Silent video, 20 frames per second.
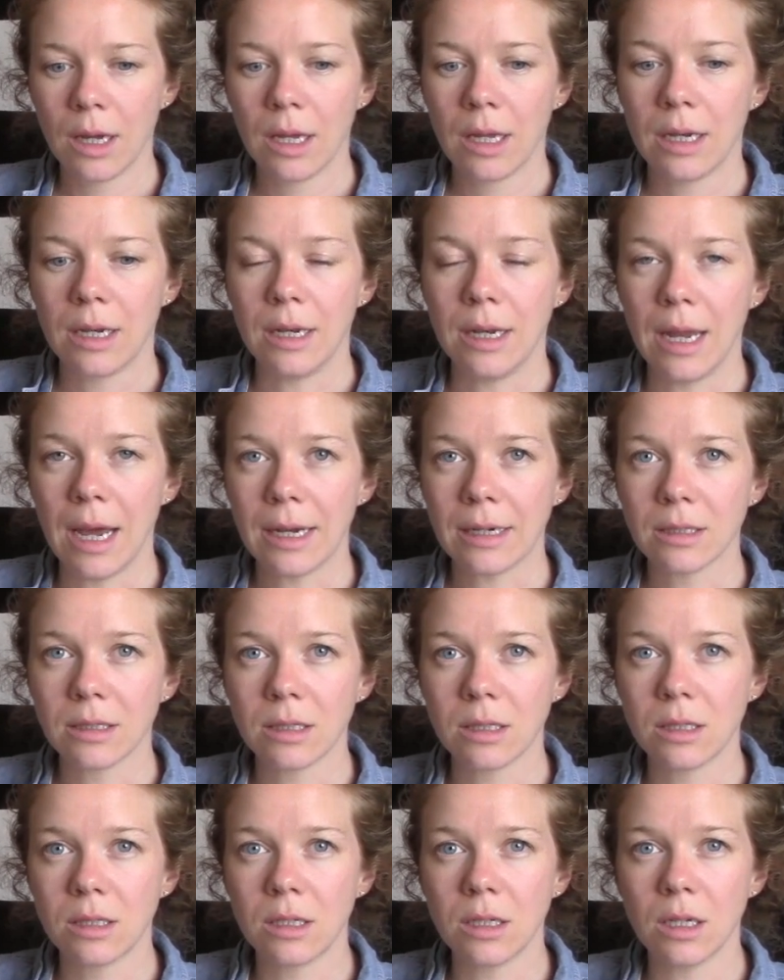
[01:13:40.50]

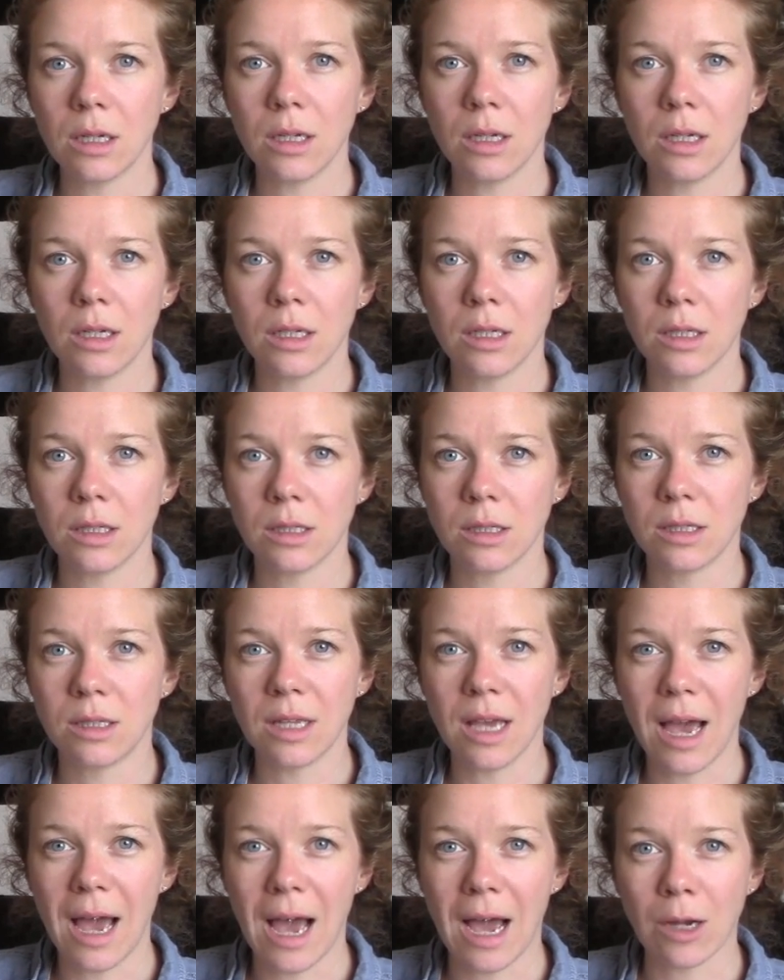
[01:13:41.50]
Next is
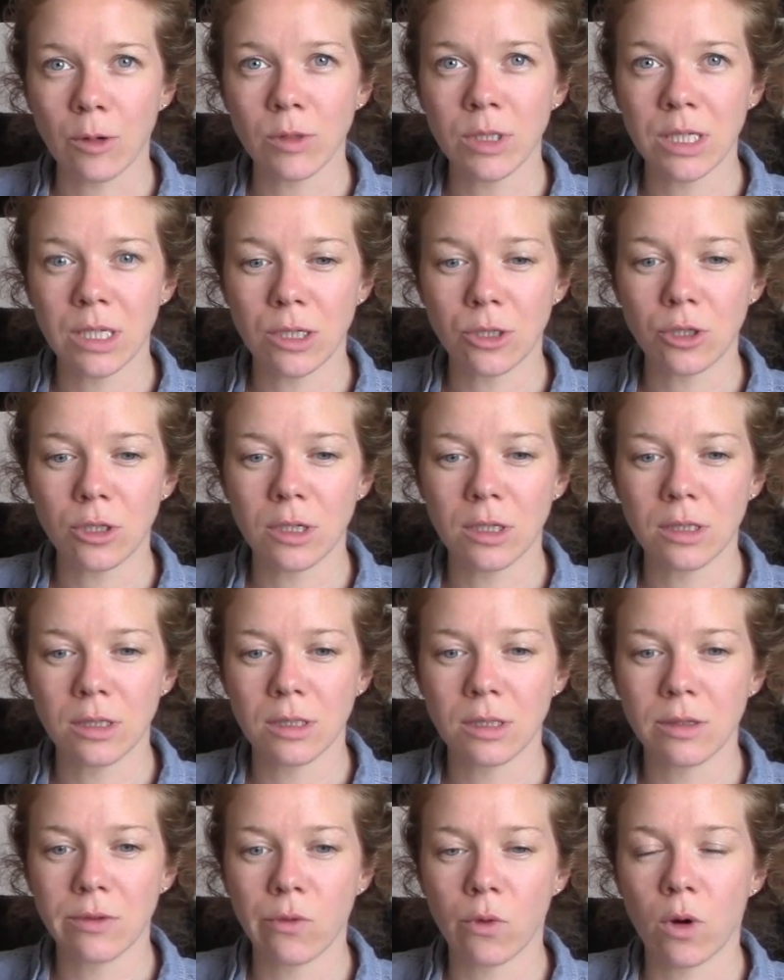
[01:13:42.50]

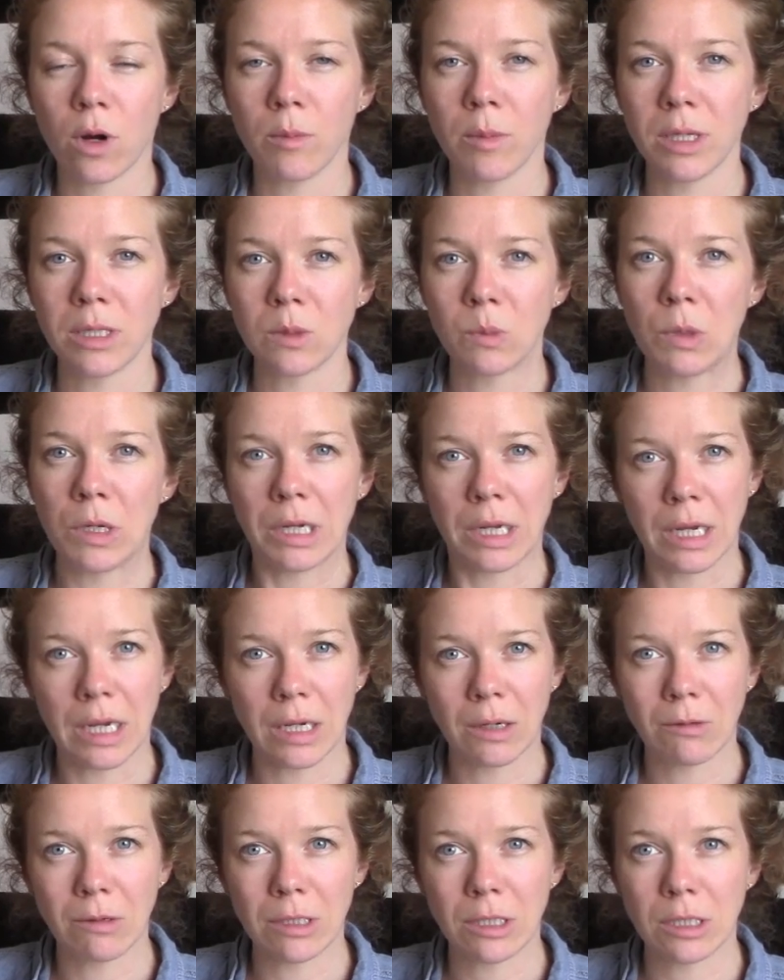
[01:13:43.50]
acquisitions for my
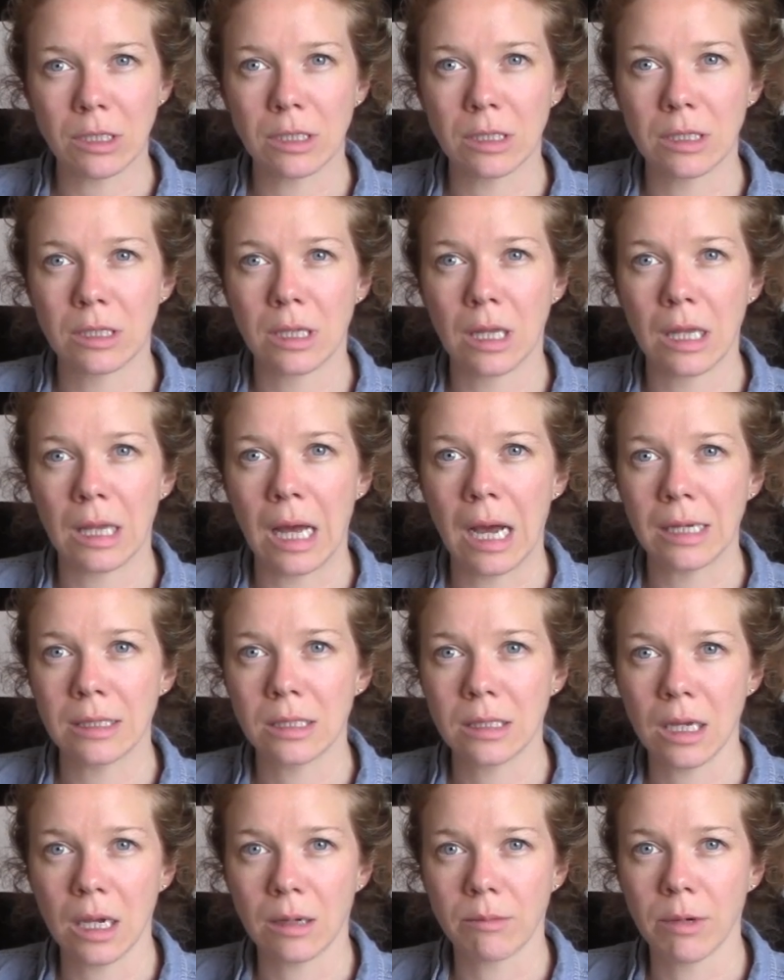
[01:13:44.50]
spinning, which is the
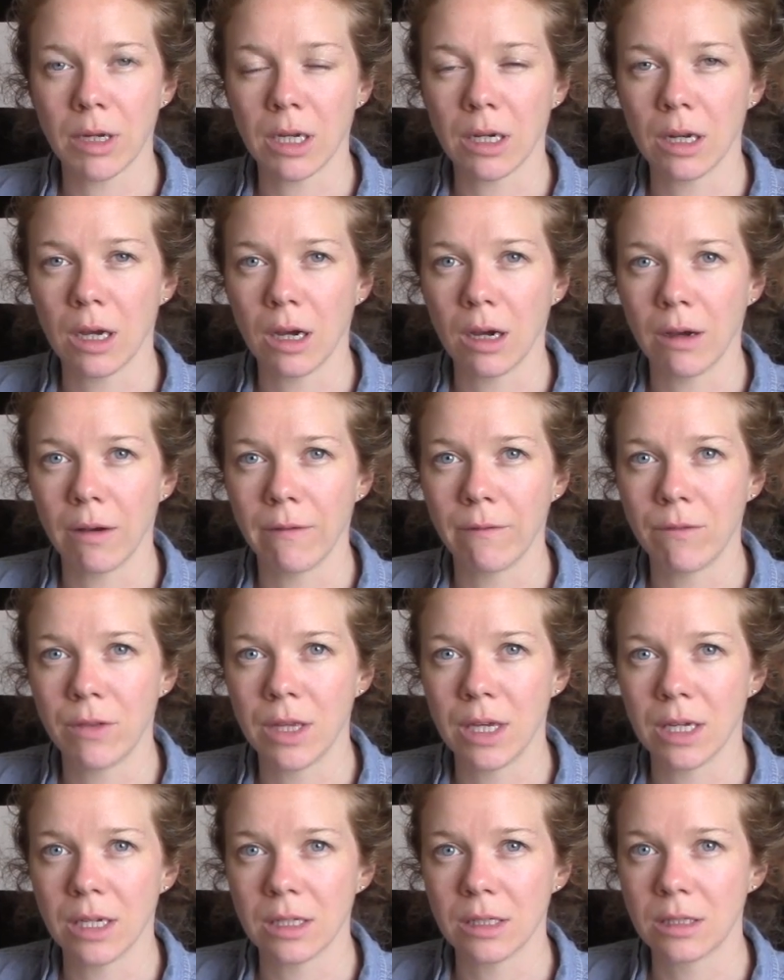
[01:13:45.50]
last segment of
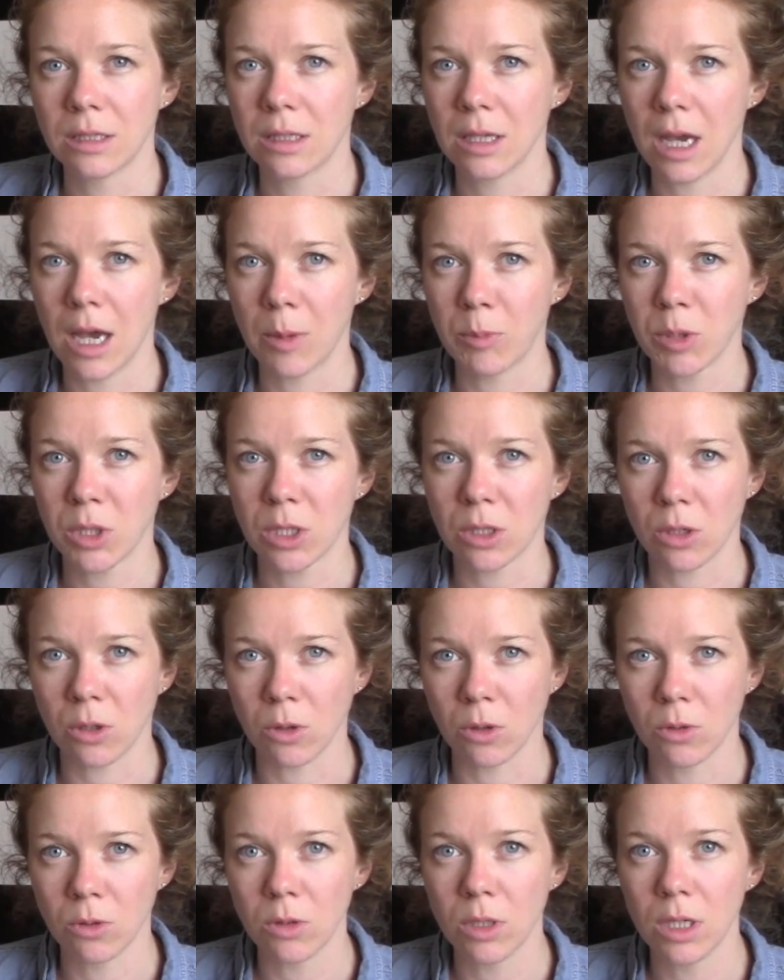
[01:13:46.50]
this
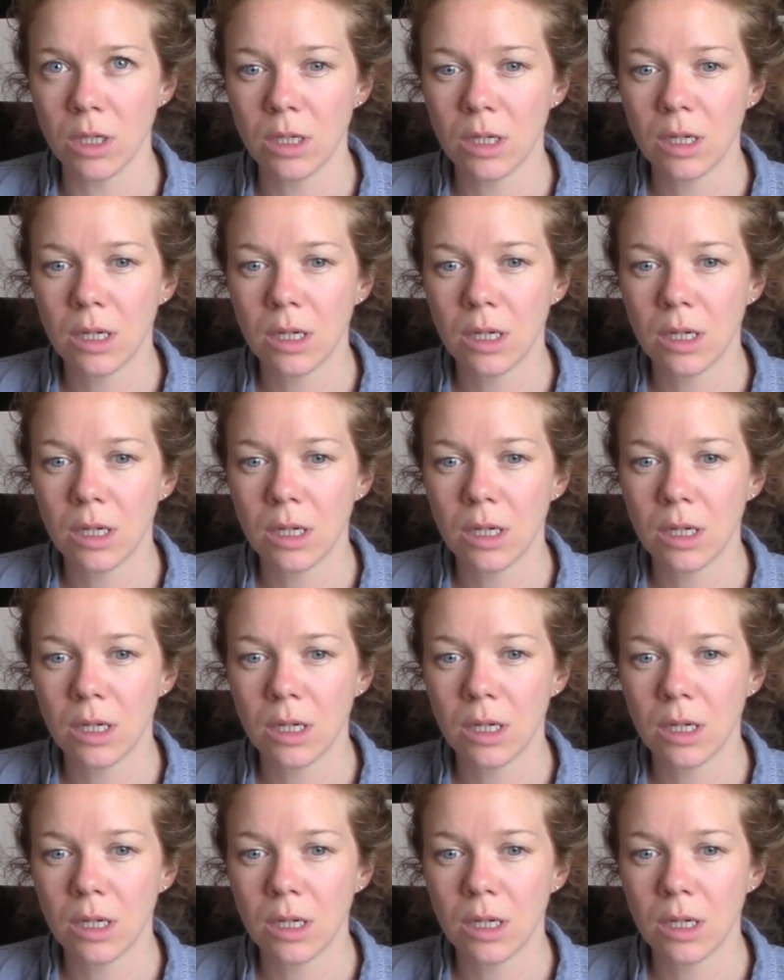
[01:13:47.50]
episode.